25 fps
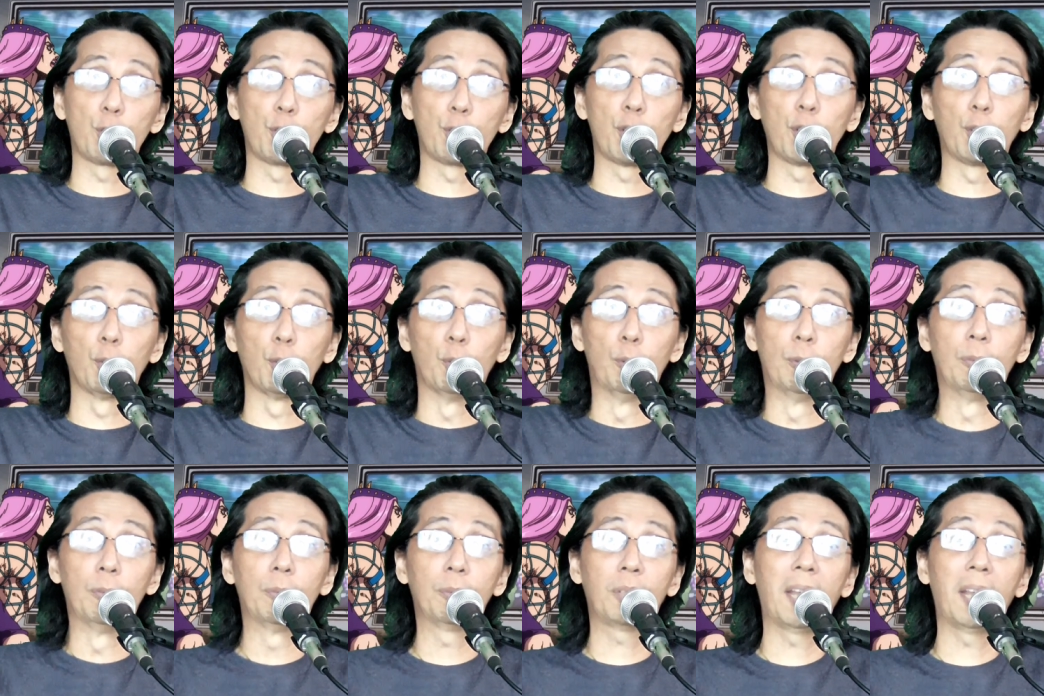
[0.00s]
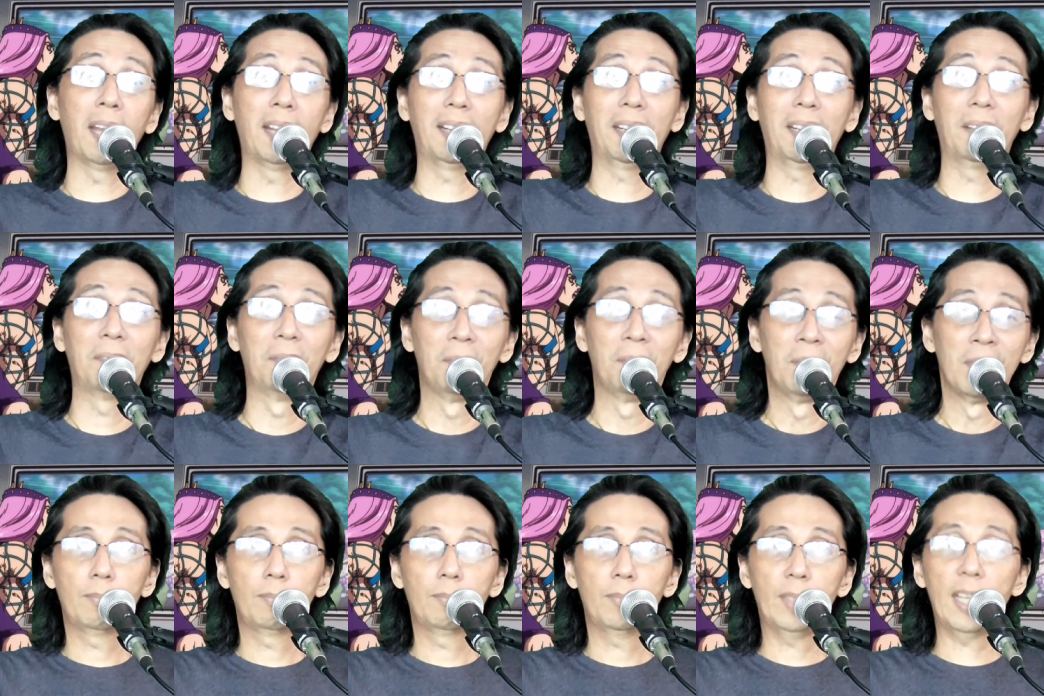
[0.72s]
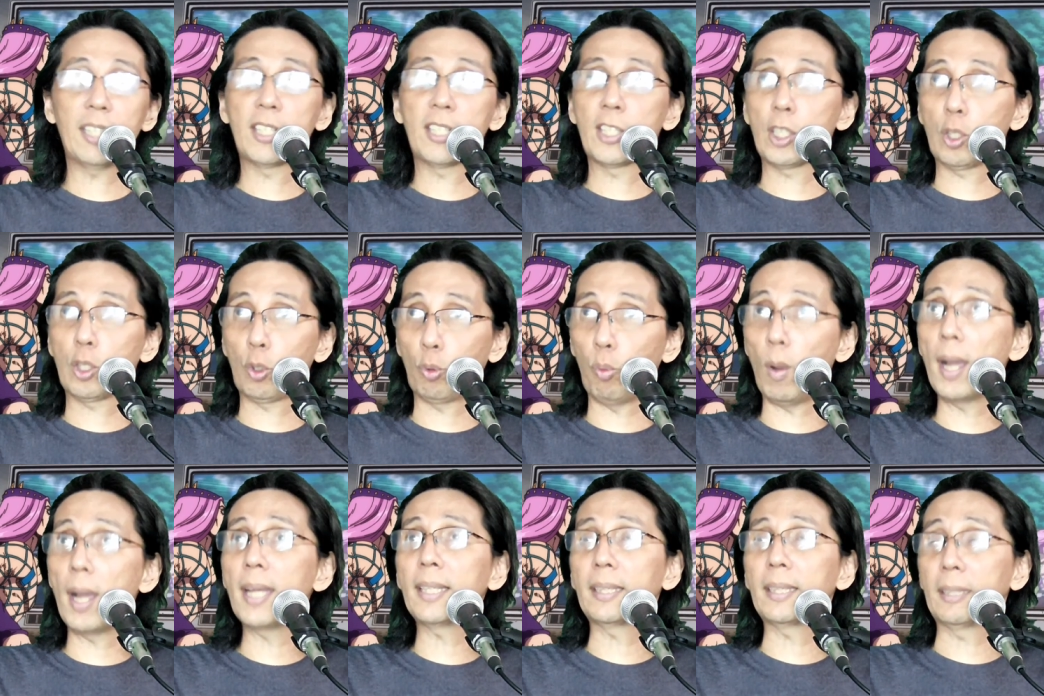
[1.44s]
to do? It's
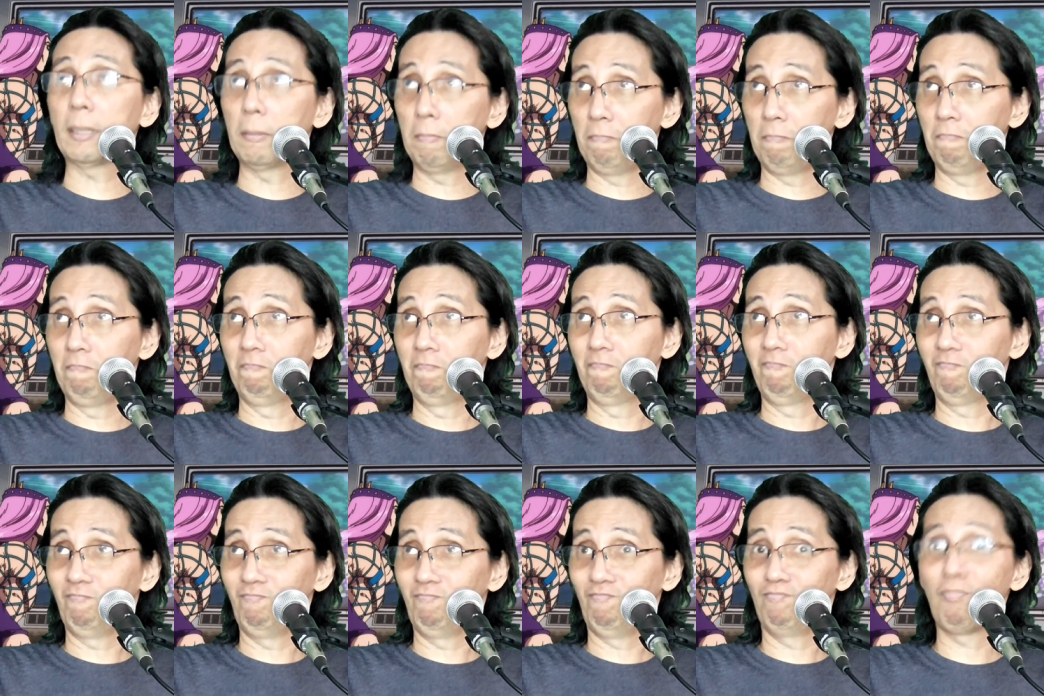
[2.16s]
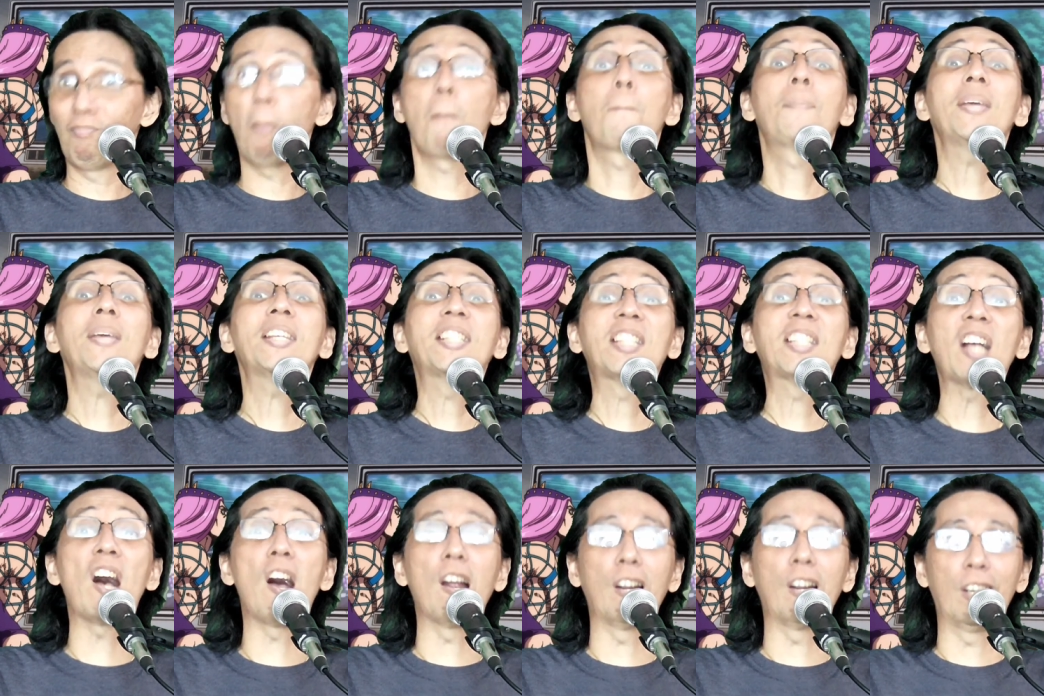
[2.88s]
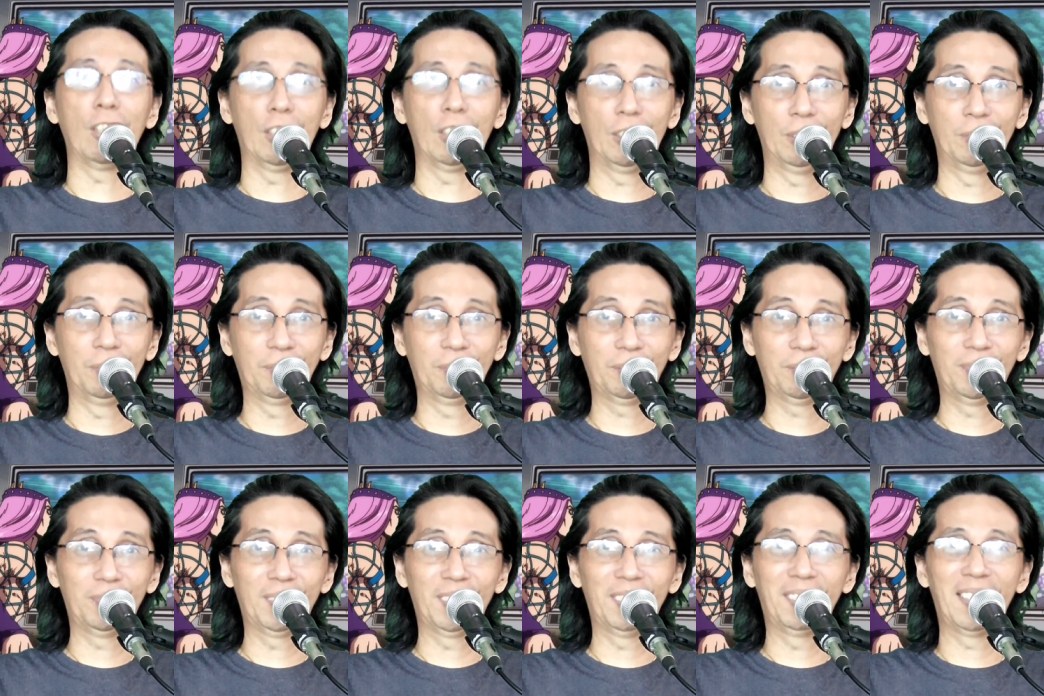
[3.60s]
quite bizarre,
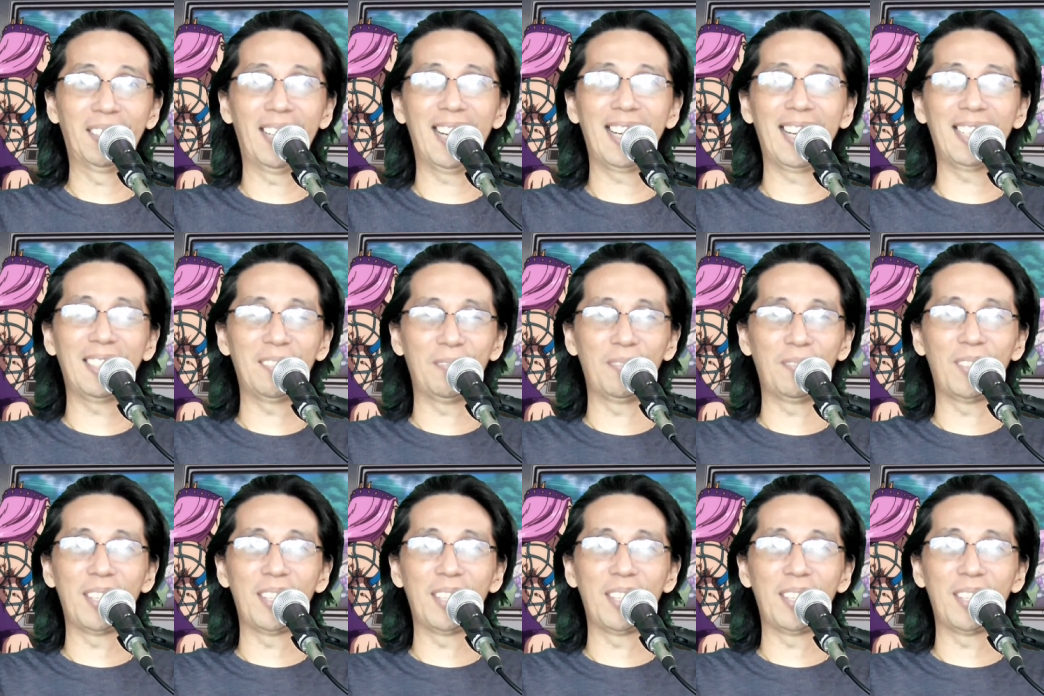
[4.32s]
right?